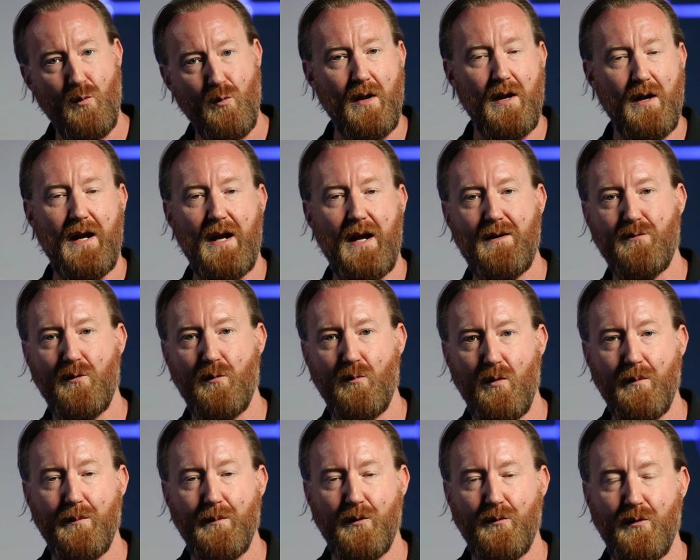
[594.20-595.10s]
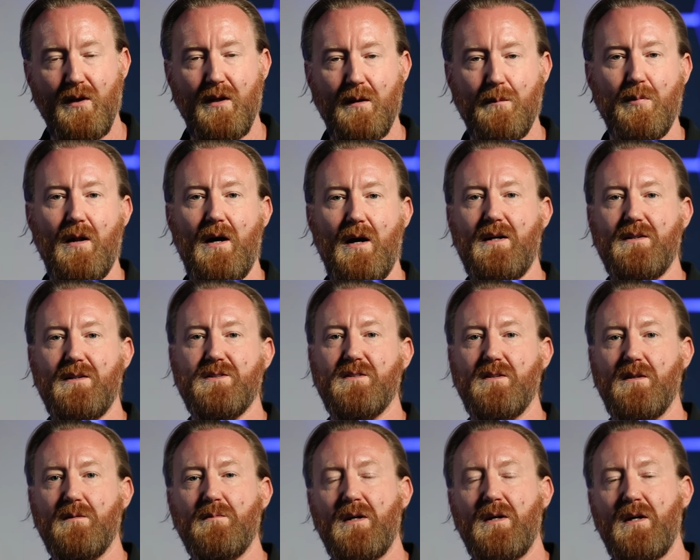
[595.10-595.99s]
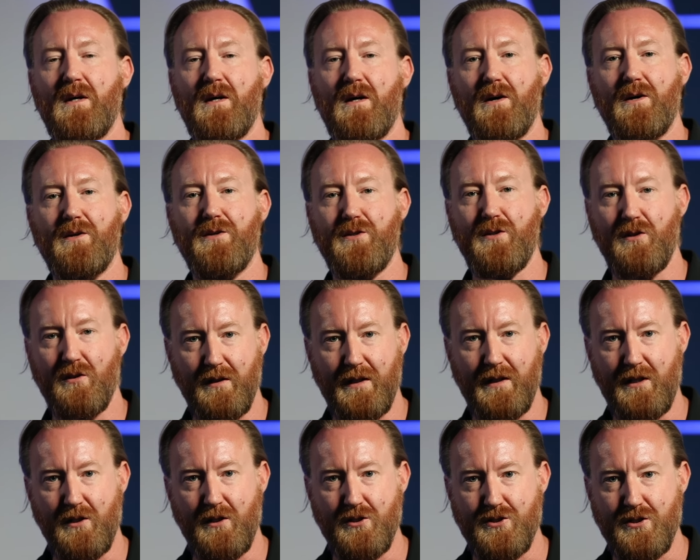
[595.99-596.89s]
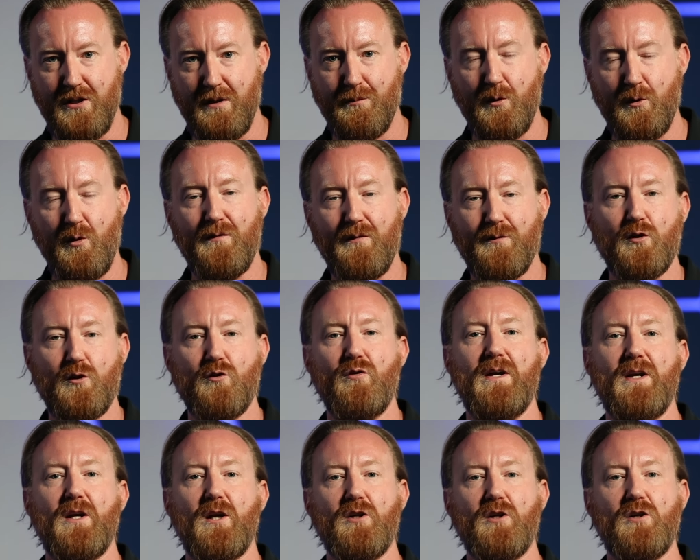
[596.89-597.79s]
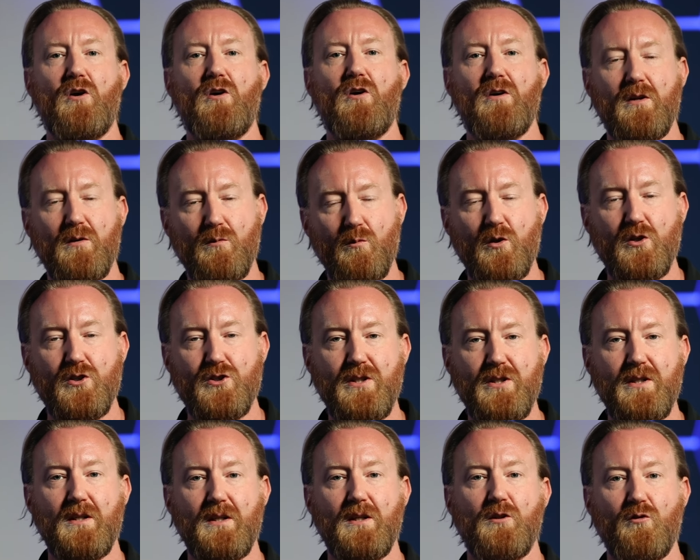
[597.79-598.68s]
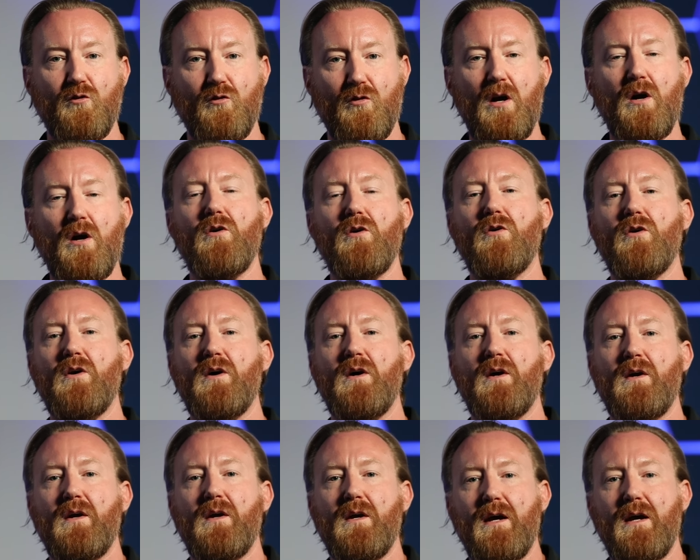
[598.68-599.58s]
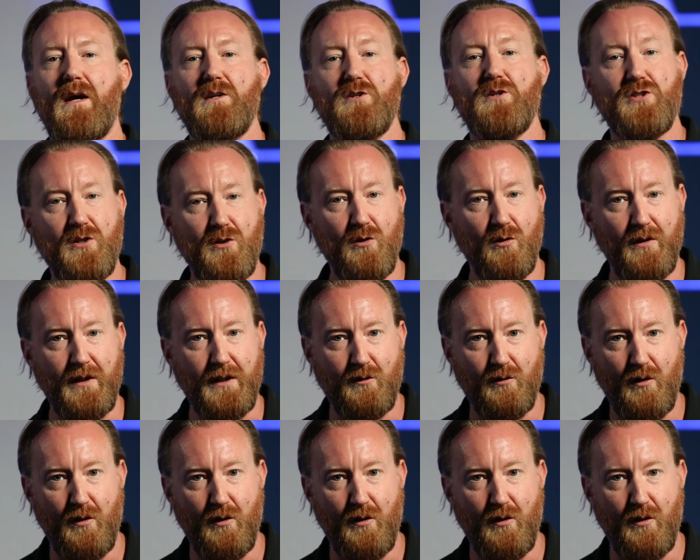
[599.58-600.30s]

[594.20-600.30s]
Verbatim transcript: you want to have a woman really blossom under your leadership, you have to create a garden where she can grow. And she only